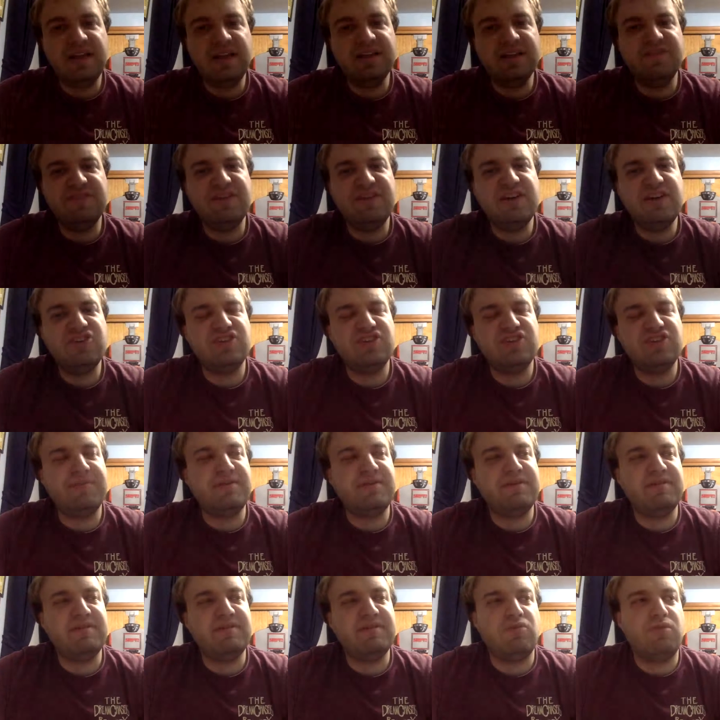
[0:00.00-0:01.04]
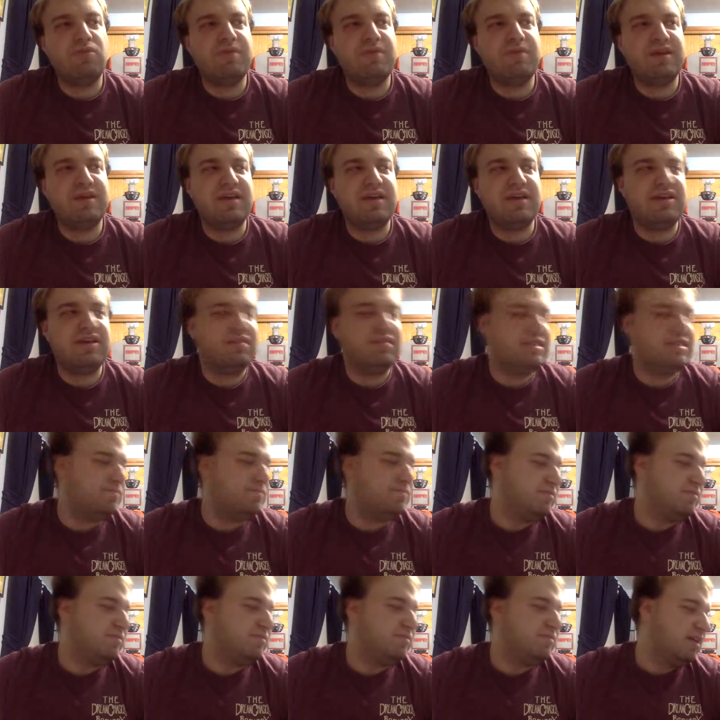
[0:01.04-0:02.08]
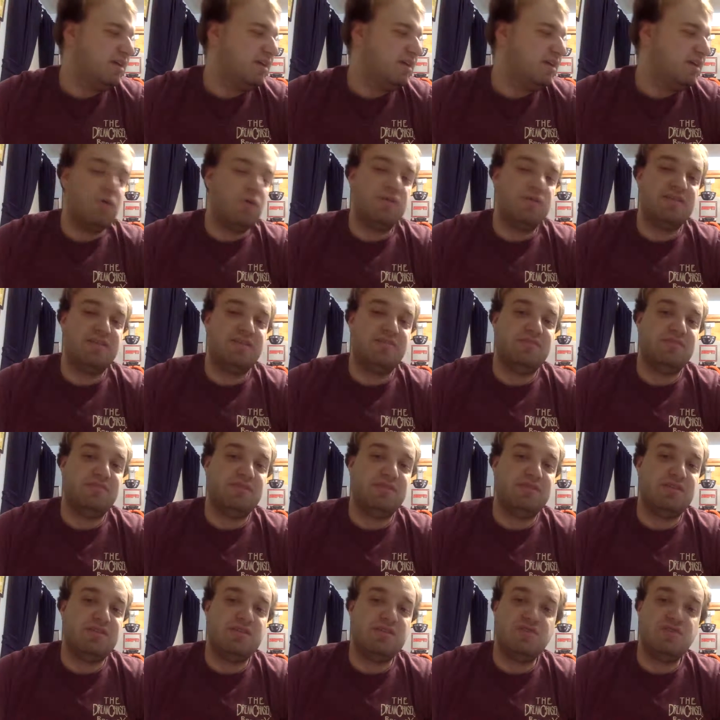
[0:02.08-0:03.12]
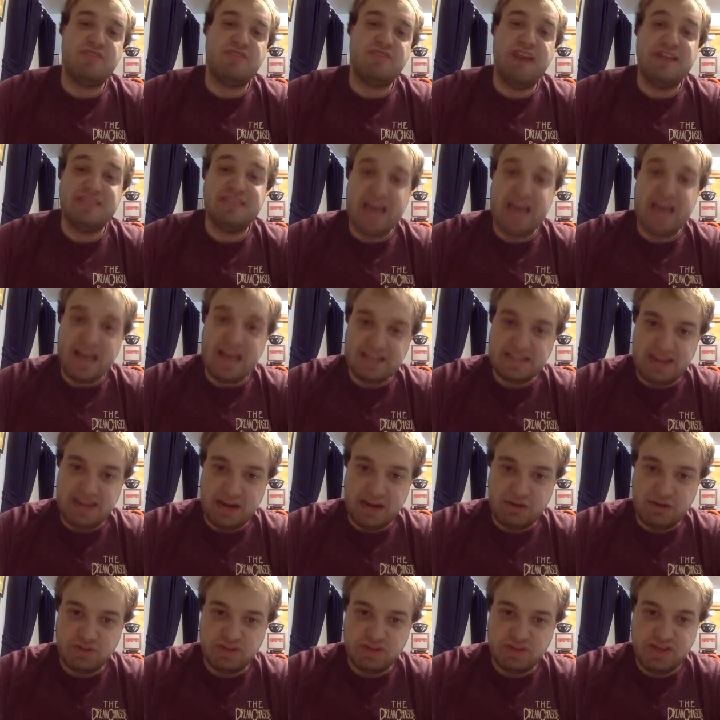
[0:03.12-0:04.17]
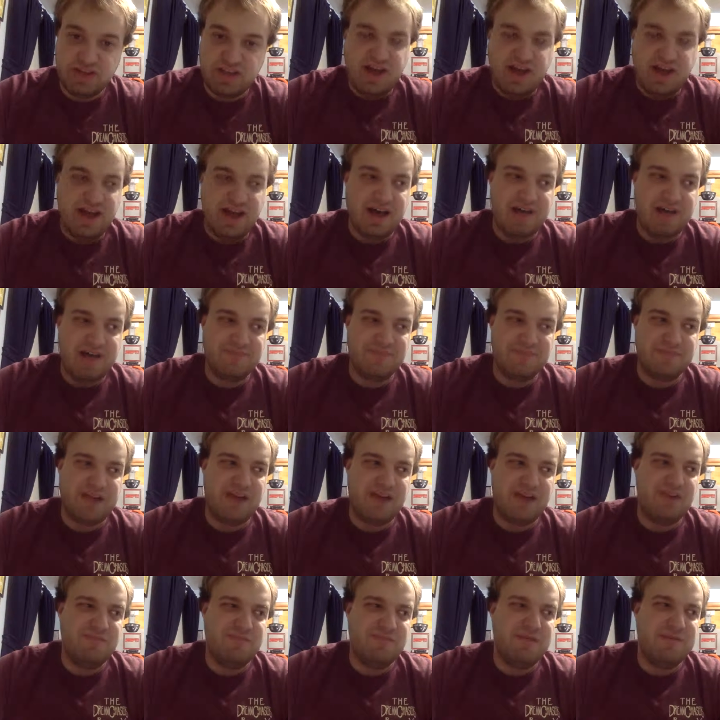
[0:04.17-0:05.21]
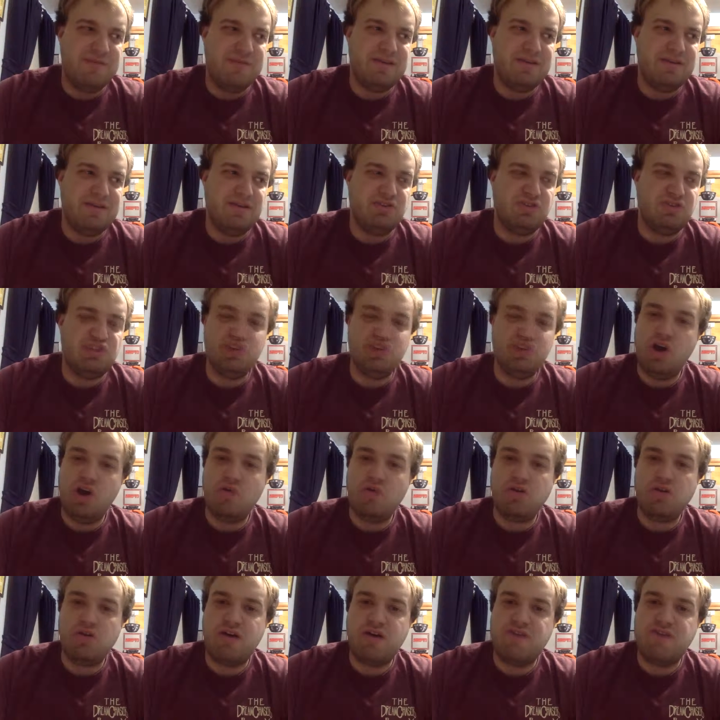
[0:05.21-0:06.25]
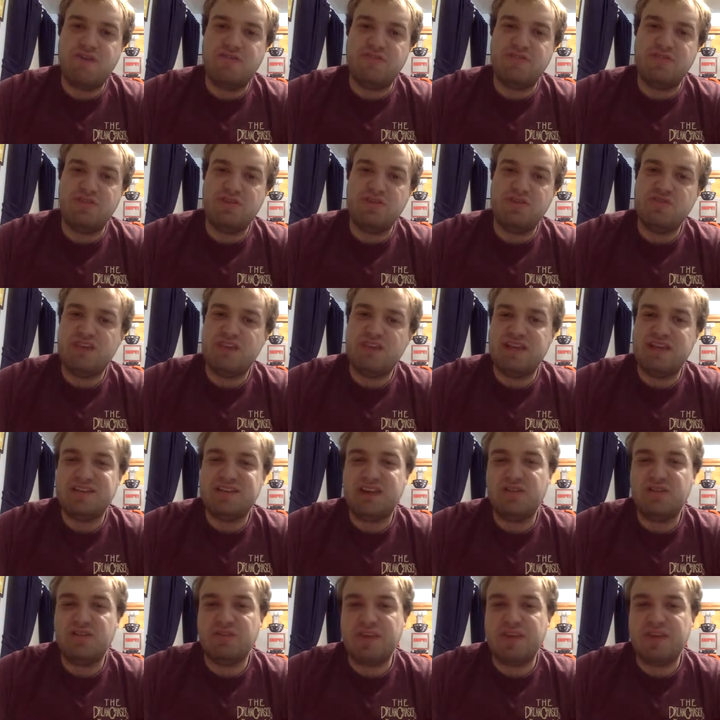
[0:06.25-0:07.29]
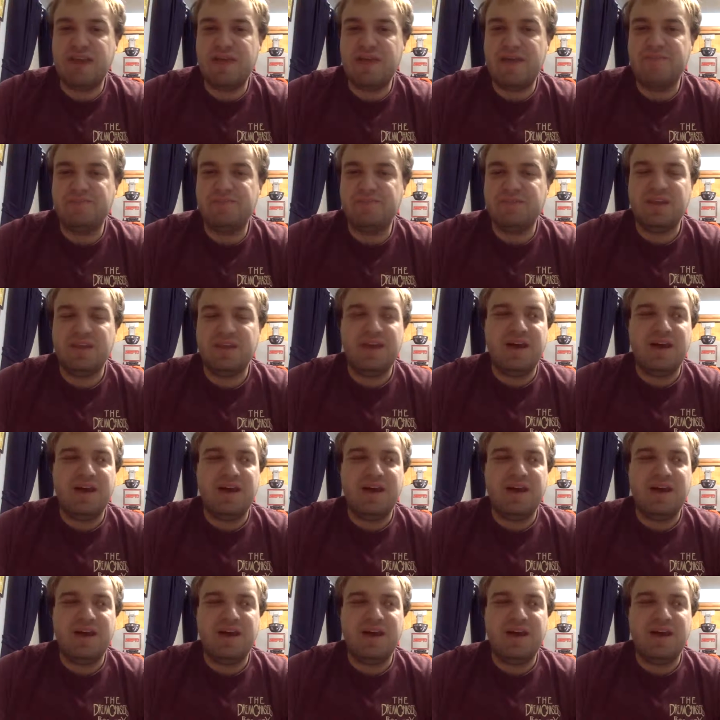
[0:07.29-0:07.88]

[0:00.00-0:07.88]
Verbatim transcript: As eventually, I believe they will be at least get a run with, with the U K tag titles. Um, I don't know, maybe, you know, Joe will go after the U K title again.